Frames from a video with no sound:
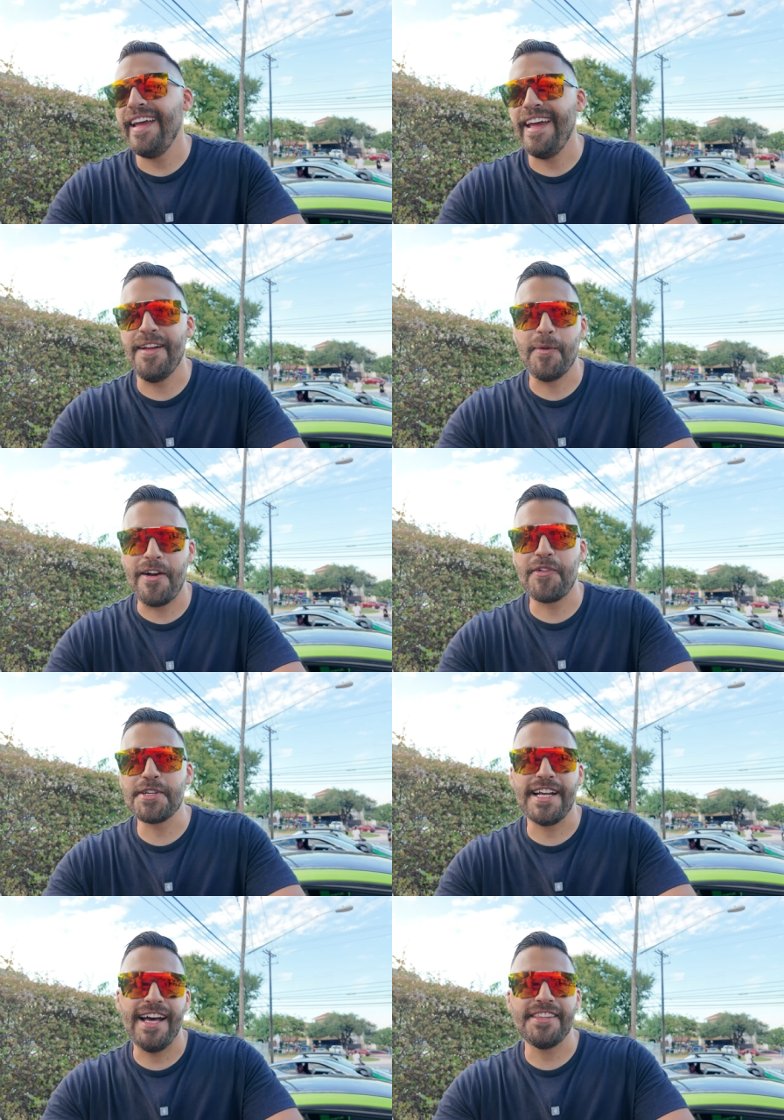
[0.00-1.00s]
And when I
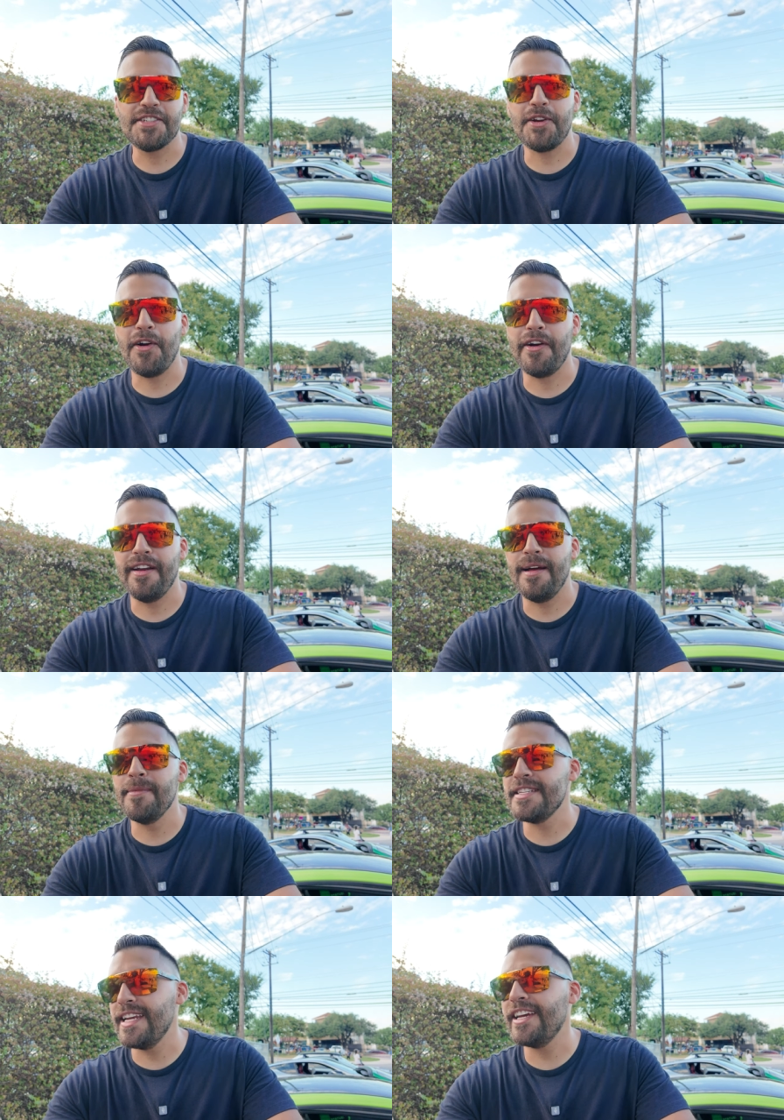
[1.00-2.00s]
first got this car,
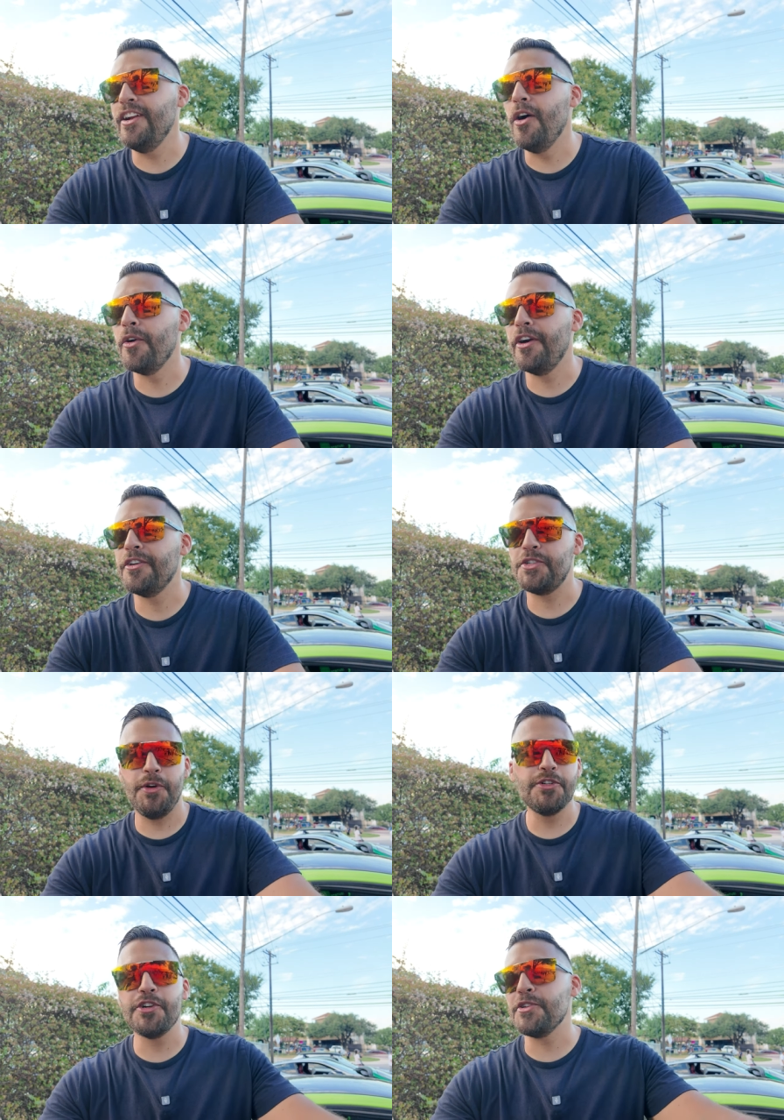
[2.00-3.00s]
I'm the second owner,
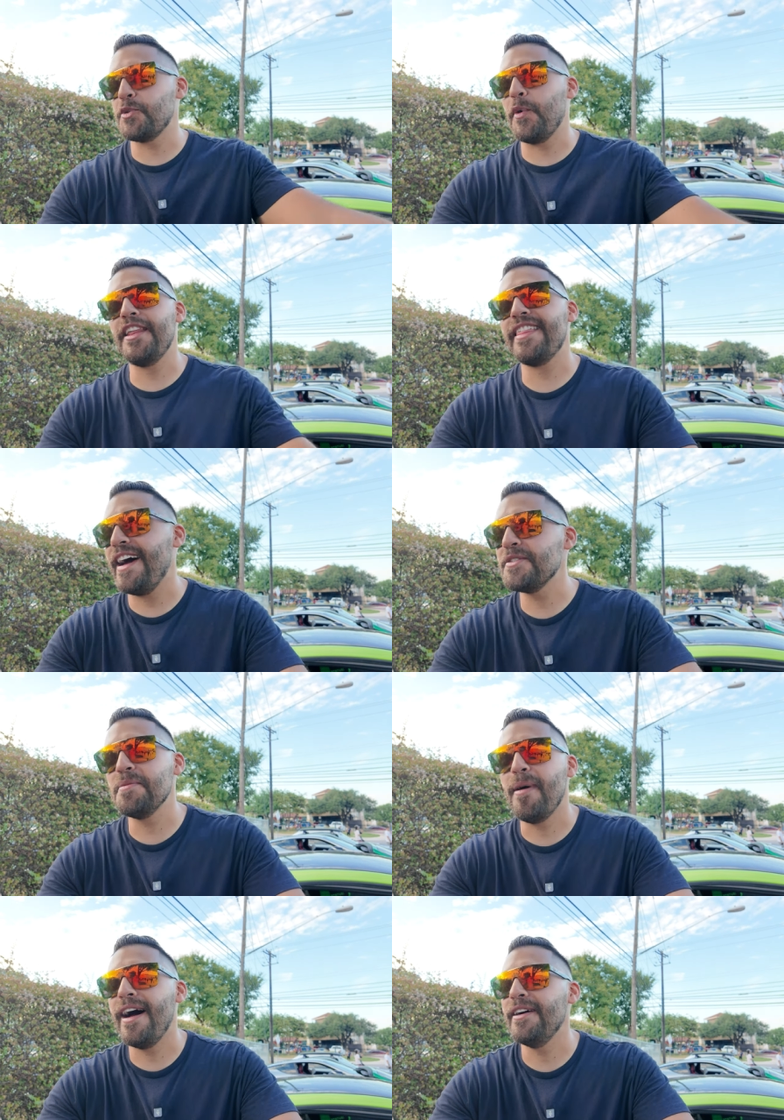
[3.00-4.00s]

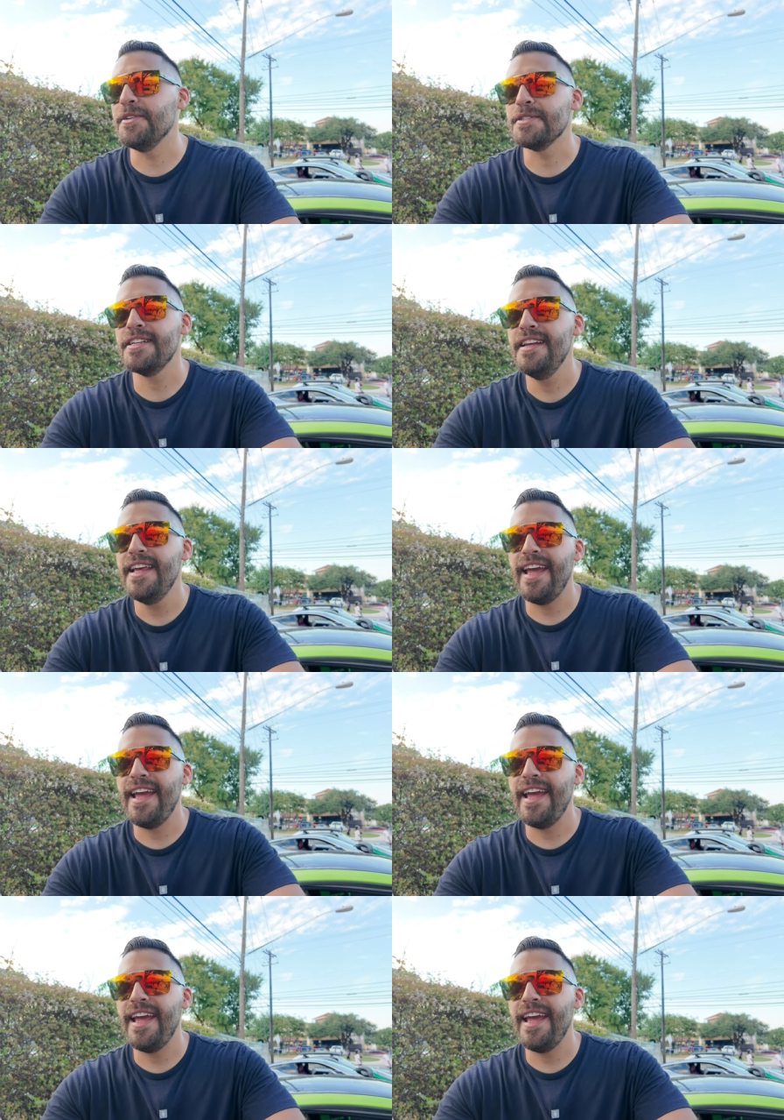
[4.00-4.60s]
220,000 miles.